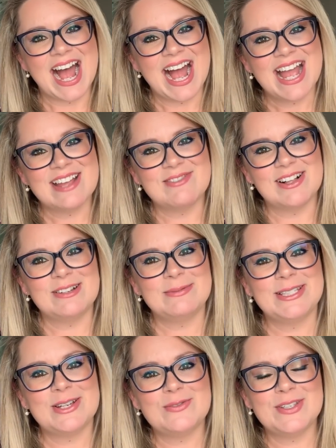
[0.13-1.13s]
Hi, welcome
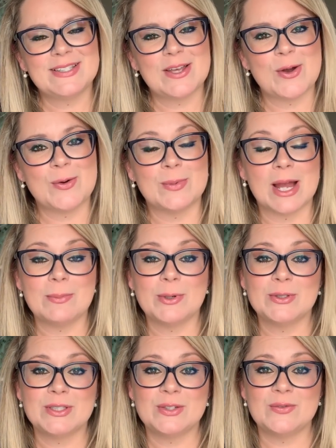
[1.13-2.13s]
to Jovie's home. I
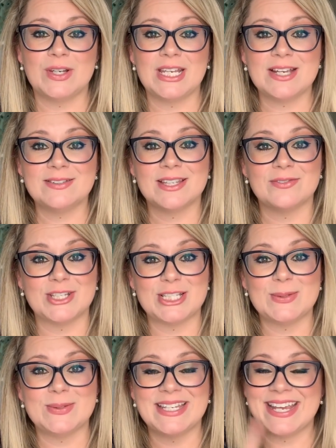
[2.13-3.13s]
post new videos every
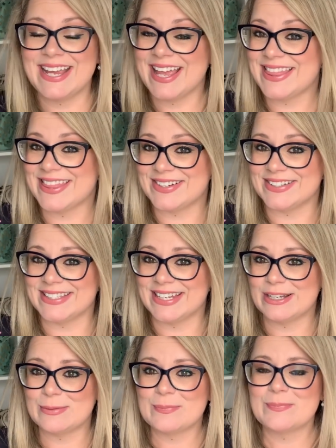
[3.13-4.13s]
Tuesday and
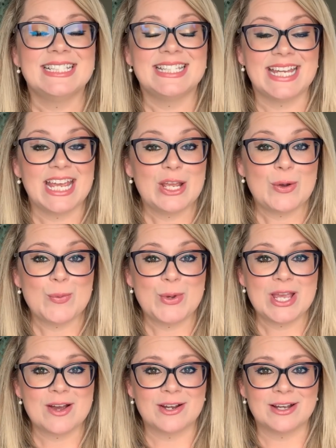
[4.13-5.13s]
Thursday. Today
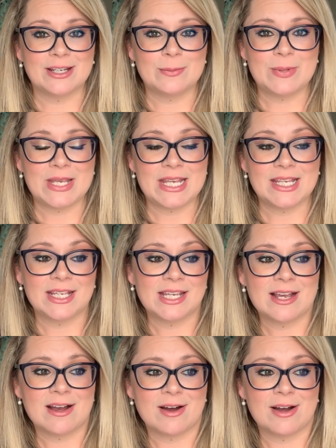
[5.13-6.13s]
we are going to be
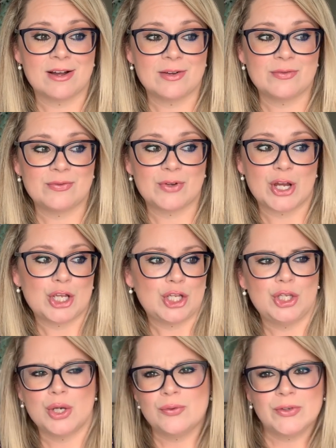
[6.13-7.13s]
kicking off
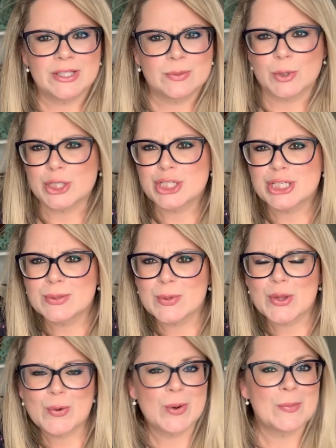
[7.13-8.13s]
Jovie's Brushes
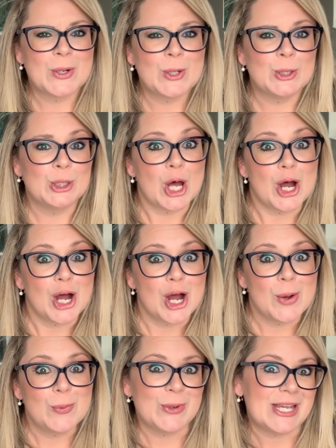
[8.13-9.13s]
with Criminal
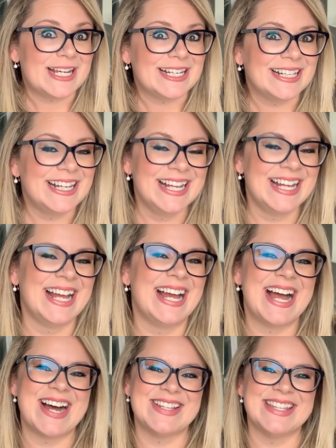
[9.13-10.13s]
Law week
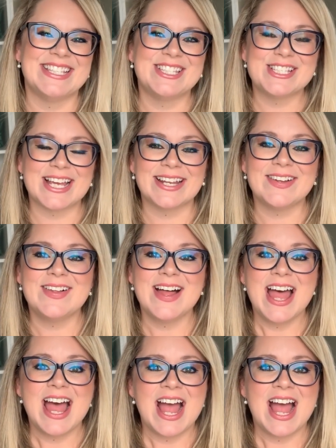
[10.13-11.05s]
on this channel,